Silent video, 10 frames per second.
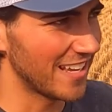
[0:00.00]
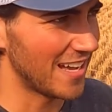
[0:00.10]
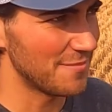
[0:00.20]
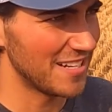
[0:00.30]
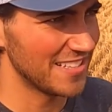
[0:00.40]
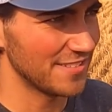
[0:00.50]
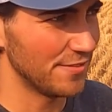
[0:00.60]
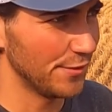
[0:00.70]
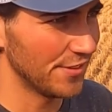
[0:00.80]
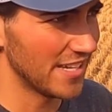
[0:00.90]
Combines are
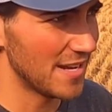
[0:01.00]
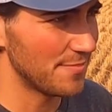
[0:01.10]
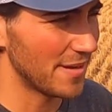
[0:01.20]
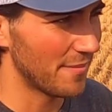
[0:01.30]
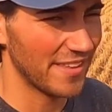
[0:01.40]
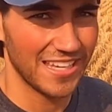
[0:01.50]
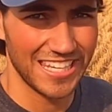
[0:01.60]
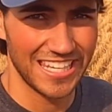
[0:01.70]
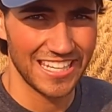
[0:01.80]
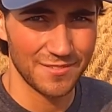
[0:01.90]
fueled up. I'm
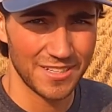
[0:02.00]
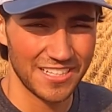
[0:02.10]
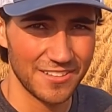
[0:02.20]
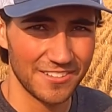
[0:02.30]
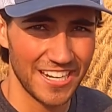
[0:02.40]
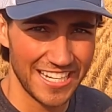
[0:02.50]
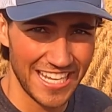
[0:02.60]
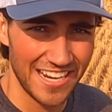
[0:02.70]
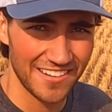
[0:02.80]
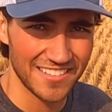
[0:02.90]
thinking I'm gonna do the
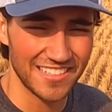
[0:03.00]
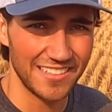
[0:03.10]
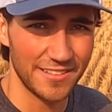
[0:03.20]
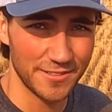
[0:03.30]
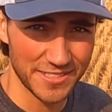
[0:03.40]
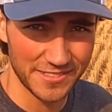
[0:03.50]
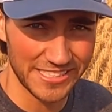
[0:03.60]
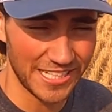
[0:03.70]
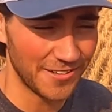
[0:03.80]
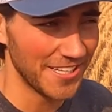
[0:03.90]
radiators and clean those out
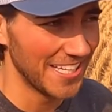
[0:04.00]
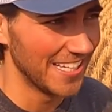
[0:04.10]
now.